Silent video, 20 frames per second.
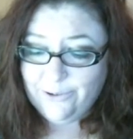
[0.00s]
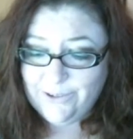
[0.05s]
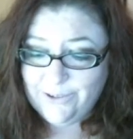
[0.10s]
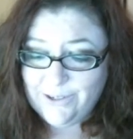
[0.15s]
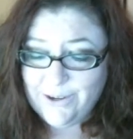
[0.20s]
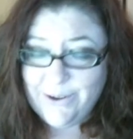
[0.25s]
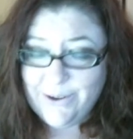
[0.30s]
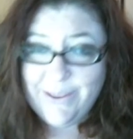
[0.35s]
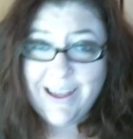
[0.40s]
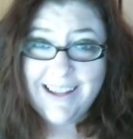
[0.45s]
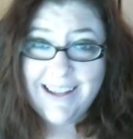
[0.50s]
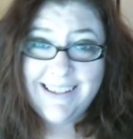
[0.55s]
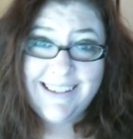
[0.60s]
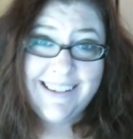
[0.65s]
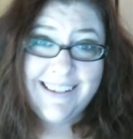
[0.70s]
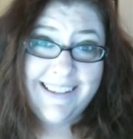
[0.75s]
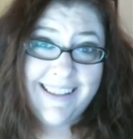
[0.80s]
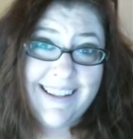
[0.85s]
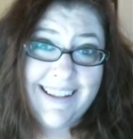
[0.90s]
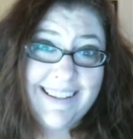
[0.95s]
so that's
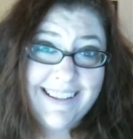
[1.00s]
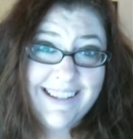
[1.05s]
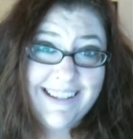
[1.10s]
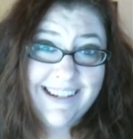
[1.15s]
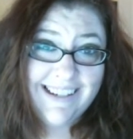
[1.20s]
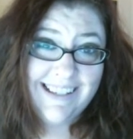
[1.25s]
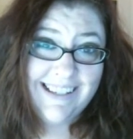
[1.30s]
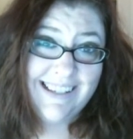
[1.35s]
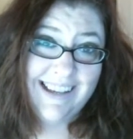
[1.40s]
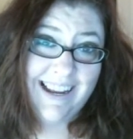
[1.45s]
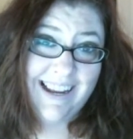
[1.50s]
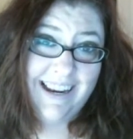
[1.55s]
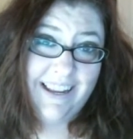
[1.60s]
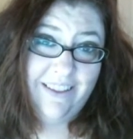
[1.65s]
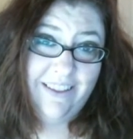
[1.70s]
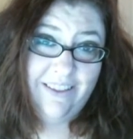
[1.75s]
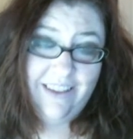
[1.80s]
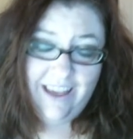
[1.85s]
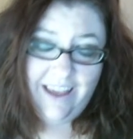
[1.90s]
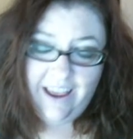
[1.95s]
that's an
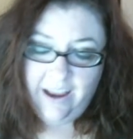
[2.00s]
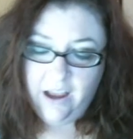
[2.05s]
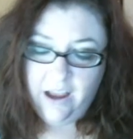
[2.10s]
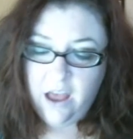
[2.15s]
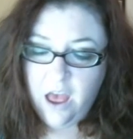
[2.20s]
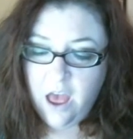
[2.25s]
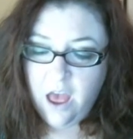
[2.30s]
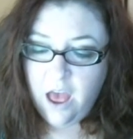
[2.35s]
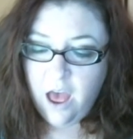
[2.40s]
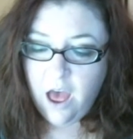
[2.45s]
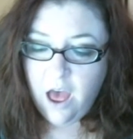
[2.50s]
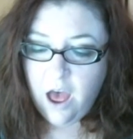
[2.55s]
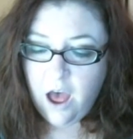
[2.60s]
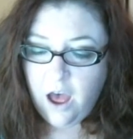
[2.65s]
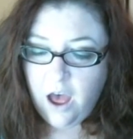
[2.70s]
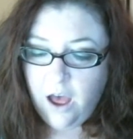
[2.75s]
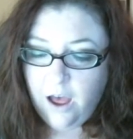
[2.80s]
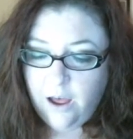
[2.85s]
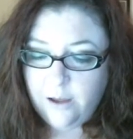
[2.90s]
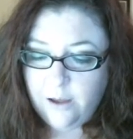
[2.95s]
exciting thing.
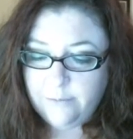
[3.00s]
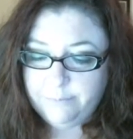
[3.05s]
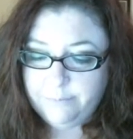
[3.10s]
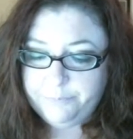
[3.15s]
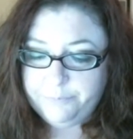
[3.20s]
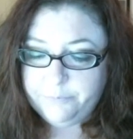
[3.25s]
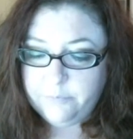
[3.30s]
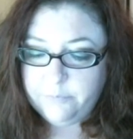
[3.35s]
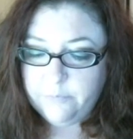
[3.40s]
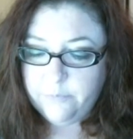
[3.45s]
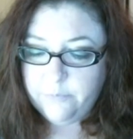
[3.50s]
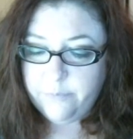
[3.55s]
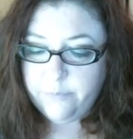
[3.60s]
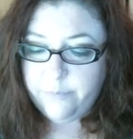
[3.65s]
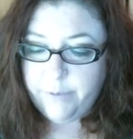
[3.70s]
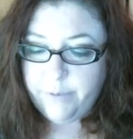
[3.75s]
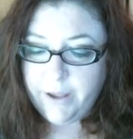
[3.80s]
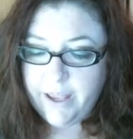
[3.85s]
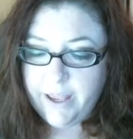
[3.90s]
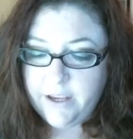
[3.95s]
Um,
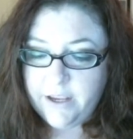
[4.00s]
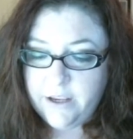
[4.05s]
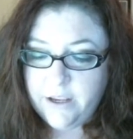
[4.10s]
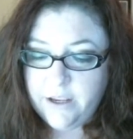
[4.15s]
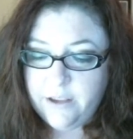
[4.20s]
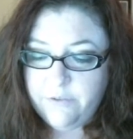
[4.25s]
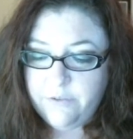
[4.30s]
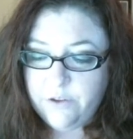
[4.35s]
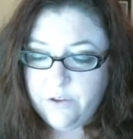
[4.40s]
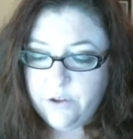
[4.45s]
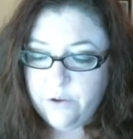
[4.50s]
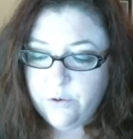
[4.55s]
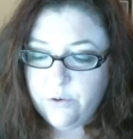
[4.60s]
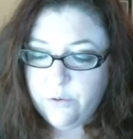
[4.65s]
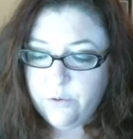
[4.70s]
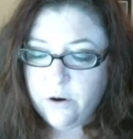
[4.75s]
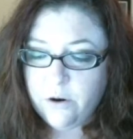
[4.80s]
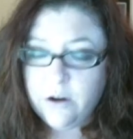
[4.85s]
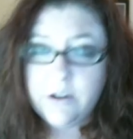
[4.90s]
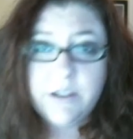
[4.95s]
but if
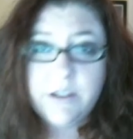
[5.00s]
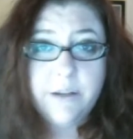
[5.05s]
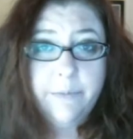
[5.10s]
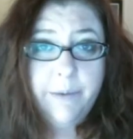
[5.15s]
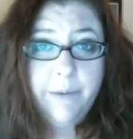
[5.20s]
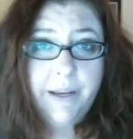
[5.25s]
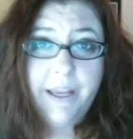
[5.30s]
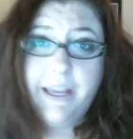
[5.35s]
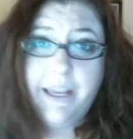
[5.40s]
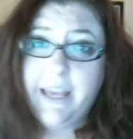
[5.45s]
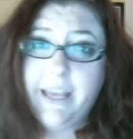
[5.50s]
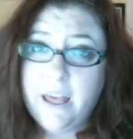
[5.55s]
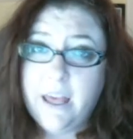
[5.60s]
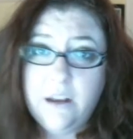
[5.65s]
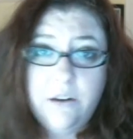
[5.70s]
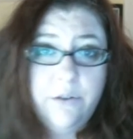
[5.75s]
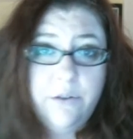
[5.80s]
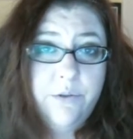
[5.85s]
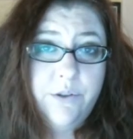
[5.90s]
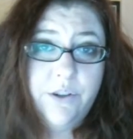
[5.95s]
you are somebody,
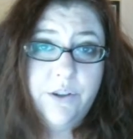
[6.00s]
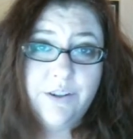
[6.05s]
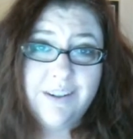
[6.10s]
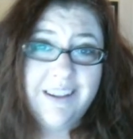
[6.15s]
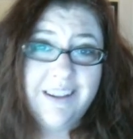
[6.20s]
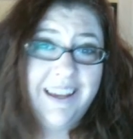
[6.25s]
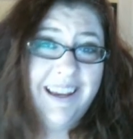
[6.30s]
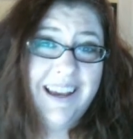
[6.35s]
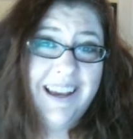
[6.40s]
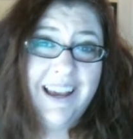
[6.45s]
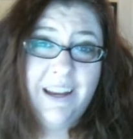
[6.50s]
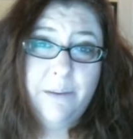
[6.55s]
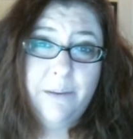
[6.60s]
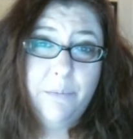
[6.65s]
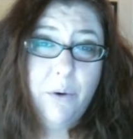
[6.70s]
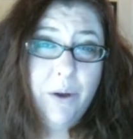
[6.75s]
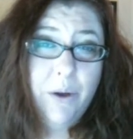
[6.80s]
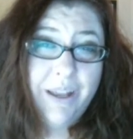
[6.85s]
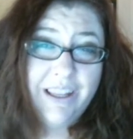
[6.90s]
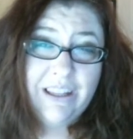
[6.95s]
again, who's just like kind of
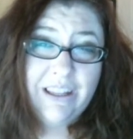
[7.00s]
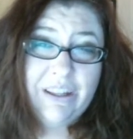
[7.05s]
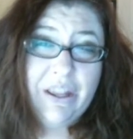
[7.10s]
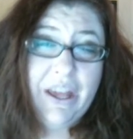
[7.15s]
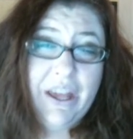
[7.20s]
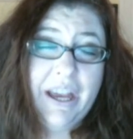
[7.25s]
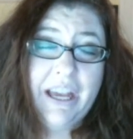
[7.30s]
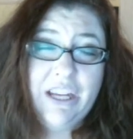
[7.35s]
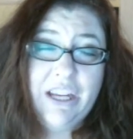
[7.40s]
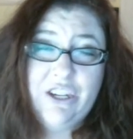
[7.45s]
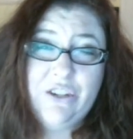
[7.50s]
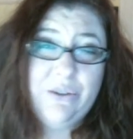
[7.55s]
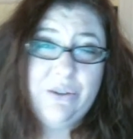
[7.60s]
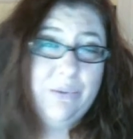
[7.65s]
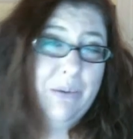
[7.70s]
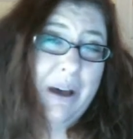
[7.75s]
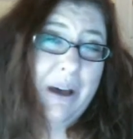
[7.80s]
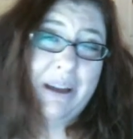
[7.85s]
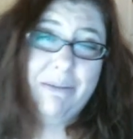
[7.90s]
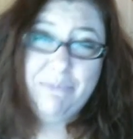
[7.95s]
point and click, I just
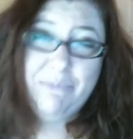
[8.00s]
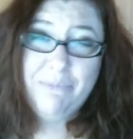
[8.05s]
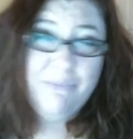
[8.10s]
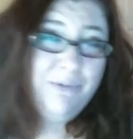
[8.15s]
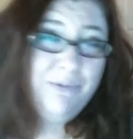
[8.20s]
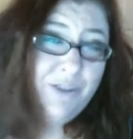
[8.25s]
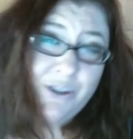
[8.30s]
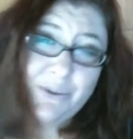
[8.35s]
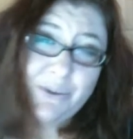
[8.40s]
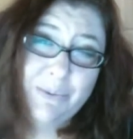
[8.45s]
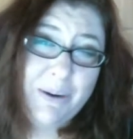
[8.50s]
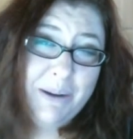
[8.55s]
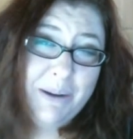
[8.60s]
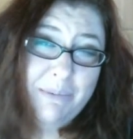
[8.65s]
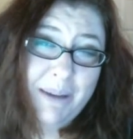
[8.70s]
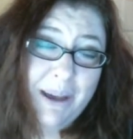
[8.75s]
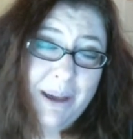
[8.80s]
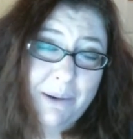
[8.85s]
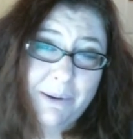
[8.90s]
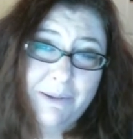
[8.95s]
I just want to
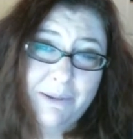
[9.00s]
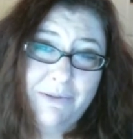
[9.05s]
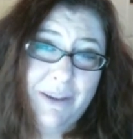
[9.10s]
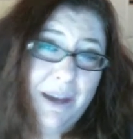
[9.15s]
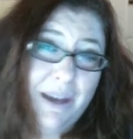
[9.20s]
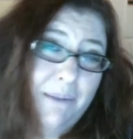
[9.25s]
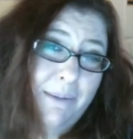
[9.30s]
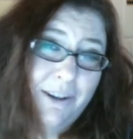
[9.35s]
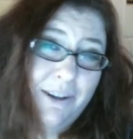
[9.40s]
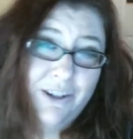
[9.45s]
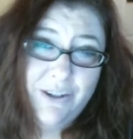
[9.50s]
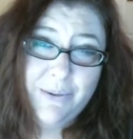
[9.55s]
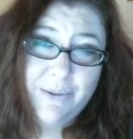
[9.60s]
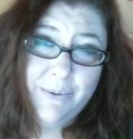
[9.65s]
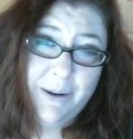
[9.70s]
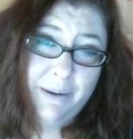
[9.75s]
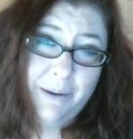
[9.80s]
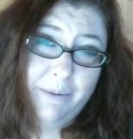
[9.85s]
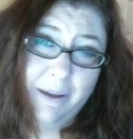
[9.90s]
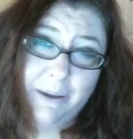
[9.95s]
be able to vape, I just
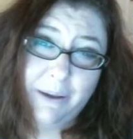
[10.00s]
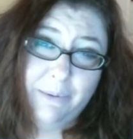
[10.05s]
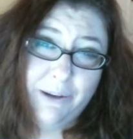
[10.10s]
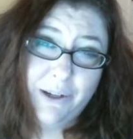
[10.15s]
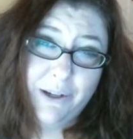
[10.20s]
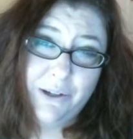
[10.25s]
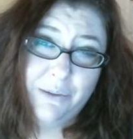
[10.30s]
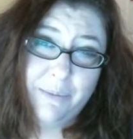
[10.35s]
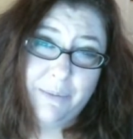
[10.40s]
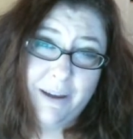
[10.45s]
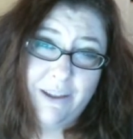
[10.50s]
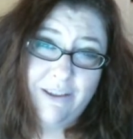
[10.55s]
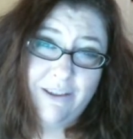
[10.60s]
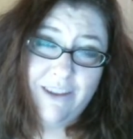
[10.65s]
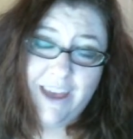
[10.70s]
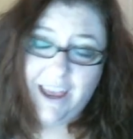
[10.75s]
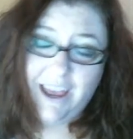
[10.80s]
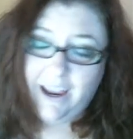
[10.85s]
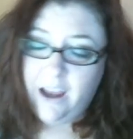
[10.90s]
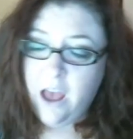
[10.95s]
want to be able to do my
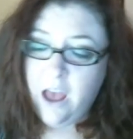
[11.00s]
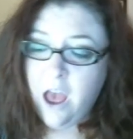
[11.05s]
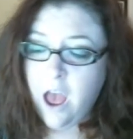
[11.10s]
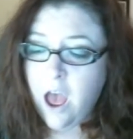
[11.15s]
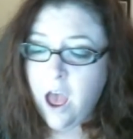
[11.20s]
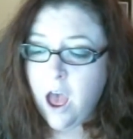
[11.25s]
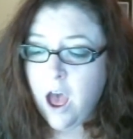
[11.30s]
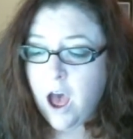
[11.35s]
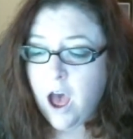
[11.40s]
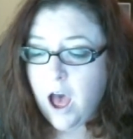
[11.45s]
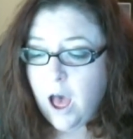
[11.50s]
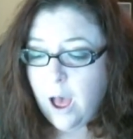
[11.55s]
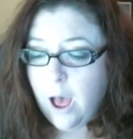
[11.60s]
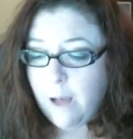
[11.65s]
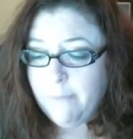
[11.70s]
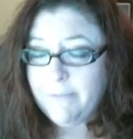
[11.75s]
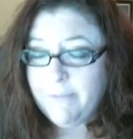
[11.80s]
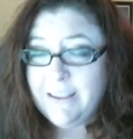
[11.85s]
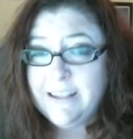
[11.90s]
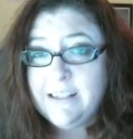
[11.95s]
thing,
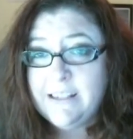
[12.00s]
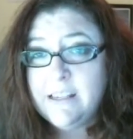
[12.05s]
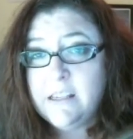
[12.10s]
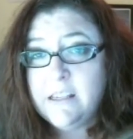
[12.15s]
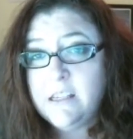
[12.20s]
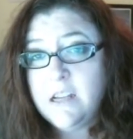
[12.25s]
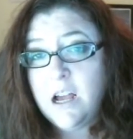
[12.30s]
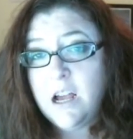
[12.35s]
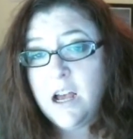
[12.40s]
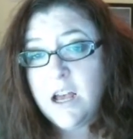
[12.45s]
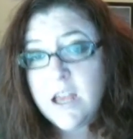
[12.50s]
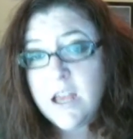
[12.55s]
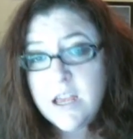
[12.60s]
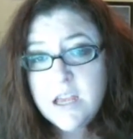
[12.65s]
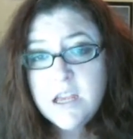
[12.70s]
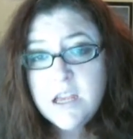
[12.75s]
um, this is not